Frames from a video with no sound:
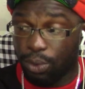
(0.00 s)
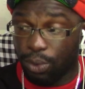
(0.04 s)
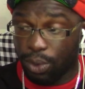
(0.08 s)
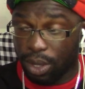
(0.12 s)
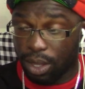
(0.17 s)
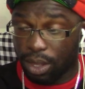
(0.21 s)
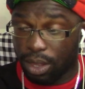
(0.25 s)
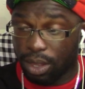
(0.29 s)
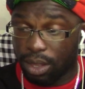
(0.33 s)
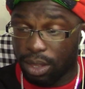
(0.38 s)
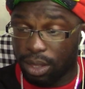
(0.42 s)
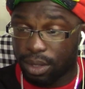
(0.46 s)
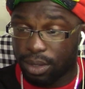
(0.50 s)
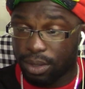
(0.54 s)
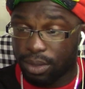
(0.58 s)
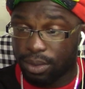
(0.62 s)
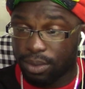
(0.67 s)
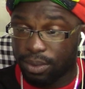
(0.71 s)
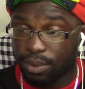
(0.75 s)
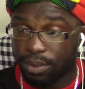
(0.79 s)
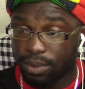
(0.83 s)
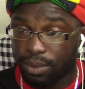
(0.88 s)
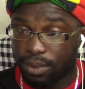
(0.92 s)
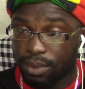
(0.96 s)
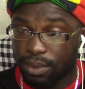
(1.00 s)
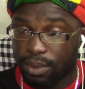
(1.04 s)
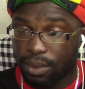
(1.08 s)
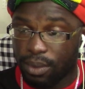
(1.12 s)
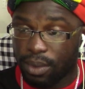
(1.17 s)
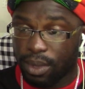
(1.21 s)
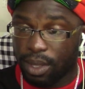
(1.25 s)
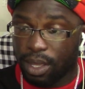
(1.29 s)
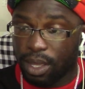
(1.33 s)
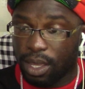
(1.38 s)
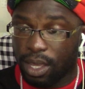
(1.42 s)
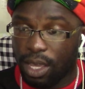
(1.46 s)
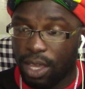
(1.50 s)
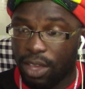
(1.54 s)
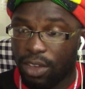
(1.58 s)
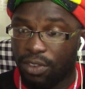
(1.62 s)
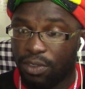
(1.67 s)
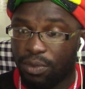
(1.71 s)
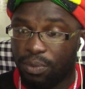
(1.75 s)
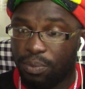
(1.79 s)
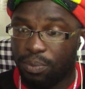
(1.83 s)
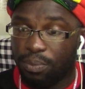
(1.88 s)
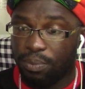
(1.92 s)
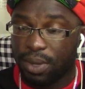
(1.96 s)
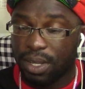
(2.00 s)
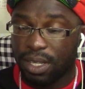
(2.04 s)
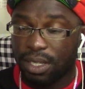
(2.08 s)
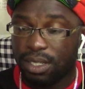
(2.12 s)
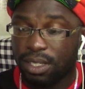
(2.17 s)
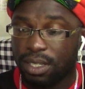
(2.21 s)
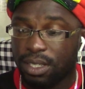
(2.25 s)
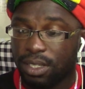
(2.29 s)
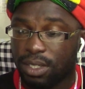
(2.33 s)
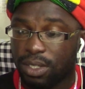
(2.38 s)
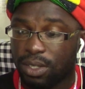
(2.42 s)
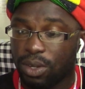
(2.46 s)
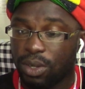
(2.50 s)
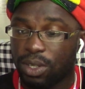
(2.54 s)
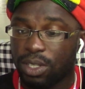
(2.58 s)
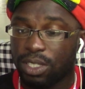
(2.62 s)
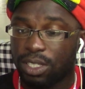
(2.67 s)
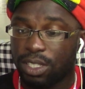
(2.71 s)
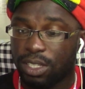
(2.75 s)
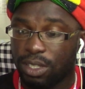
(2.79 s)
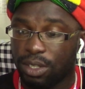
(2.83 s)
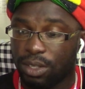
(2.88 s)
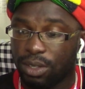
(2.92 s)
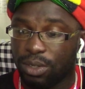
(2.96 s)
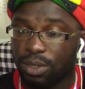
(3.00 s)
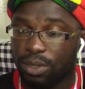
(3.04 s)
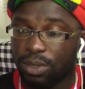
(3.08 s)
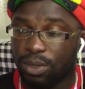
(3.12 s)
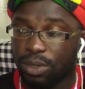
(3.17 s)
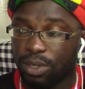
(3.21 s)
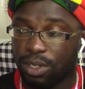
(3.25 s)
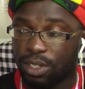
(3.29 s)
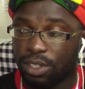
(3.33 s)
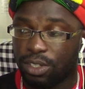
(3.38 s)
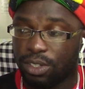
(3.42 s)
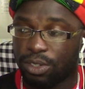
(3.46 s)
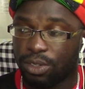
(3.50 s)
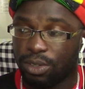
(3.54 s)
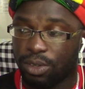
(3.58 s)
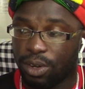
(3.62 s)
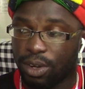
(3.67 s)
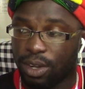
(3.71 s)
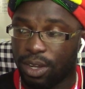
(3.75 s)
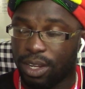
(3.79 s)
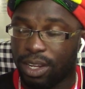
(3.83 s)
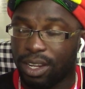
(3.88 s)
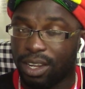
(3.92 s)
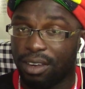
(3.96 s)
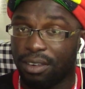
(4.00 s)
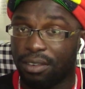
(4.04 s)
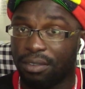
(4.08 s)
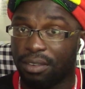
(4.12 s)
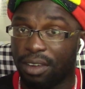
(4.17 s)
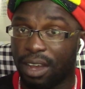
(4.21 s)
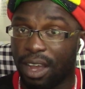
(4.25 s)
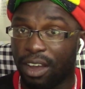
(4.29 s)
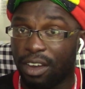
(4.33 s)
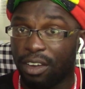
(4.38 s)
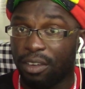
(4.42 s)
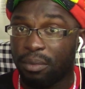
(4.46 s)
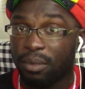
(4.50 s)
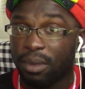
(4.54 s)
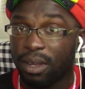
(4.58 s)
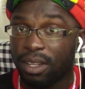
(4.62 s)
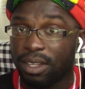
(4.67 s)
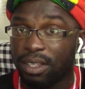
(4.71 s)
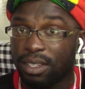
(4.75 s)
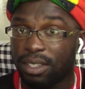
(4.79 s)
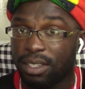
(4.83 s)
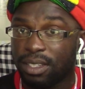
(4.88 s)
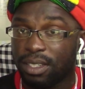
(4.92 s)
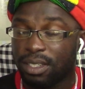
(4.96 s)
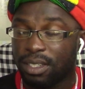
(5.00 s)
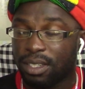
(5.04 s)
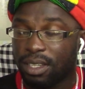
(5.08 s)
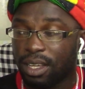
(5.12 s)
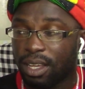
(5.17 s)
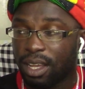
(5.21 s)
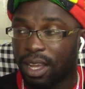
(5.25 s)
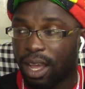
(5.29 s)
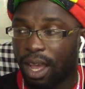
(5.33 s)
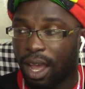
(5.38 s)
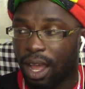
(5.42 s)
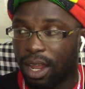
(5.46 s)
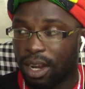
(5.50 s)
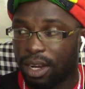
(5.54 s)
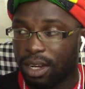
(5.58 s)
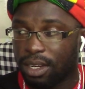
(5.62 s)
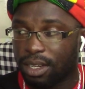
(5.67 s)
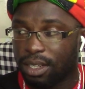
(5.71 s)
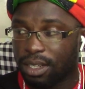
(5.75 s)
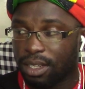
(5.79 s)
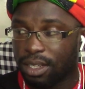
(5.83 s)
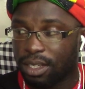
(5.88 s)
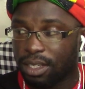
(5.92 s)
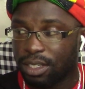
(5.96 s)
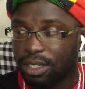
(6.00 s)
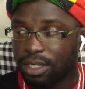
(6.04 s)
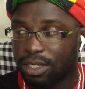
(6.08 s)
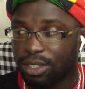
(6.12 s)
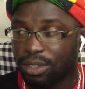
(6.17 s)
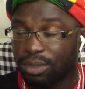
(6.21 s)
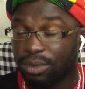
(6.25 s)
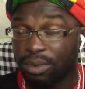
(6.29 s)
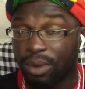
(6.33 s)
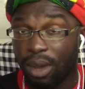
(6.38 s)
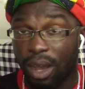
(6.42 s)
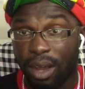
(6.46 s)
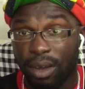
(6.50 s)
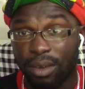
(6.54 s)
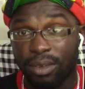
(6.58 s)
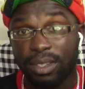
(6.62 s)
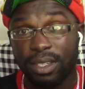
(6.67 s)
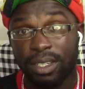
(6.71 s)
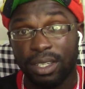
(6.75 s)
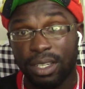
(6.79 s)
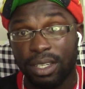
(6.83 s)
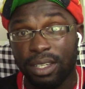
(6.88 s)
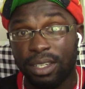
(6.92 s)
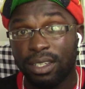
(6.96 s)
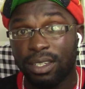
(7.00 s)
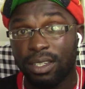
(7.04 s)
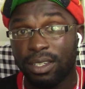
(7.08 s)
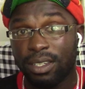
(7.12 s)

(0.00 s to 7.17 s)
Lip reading: real, if persons continue to destroy the environment and surrounding,